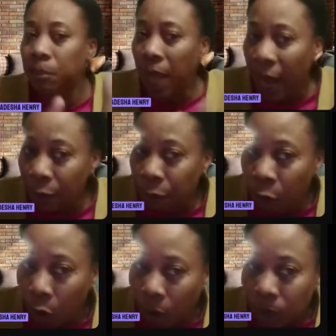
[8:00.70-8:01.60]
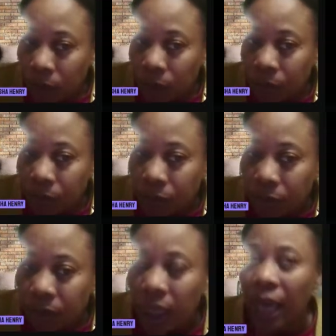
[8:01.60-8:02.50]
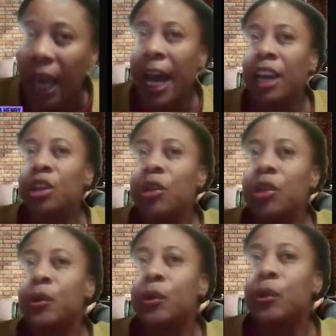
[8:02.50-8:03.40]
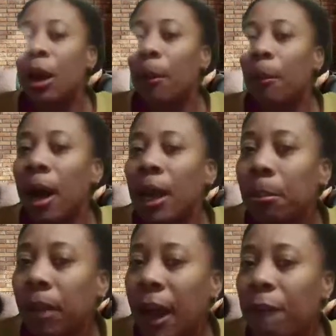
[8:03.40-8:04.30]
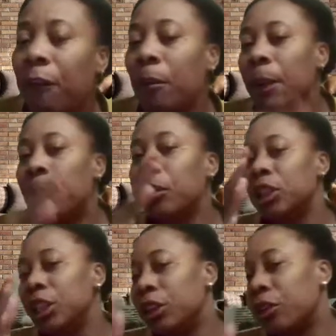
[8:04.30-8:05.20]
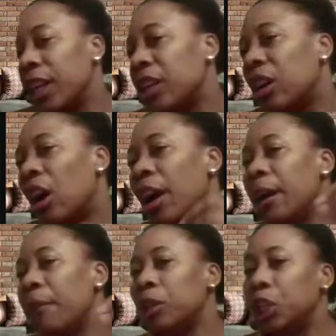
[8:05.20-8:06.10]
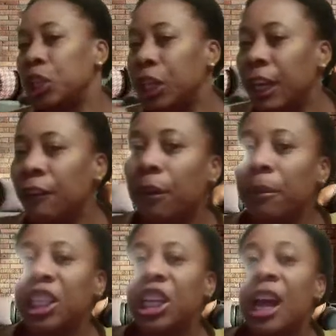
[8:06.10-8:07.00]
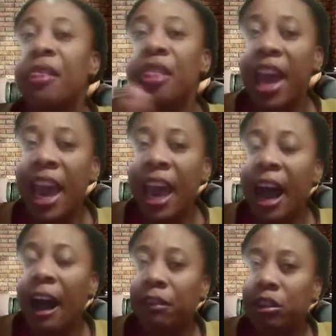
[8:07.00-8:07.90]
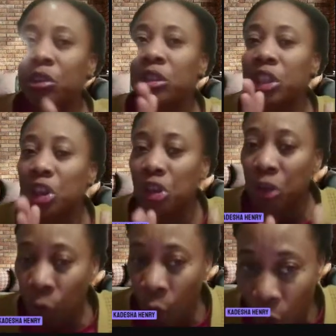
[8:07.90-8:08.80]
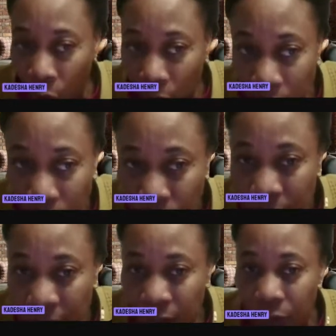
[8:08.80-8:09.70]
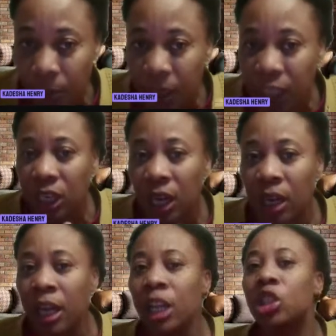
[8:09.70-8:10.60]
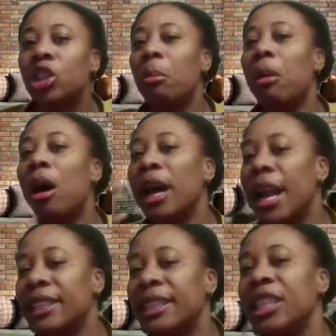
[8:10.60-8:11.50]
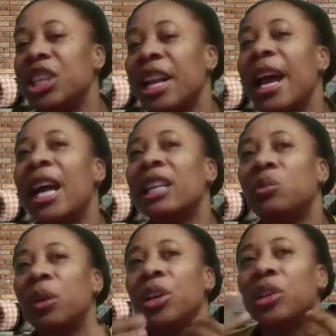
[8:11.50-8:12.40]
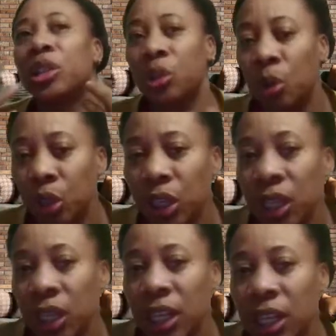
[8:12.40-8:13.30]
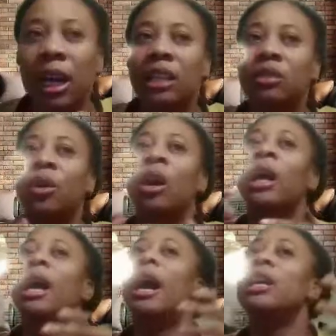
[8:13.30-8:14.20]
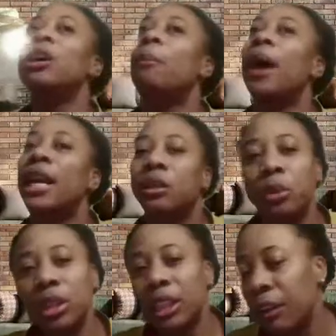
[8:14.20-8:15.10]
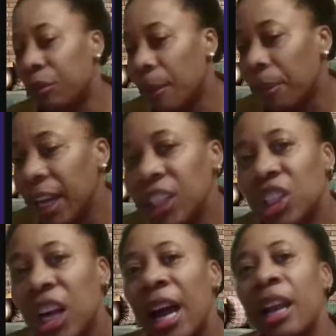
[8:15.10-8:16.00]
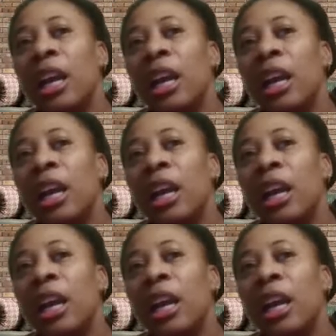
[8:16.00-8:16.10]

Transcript: platforms and you sign up on the platform, you put in your credit card, you put in your information, they have to secure those information. Some organization ask for your social, some ask for your passport information,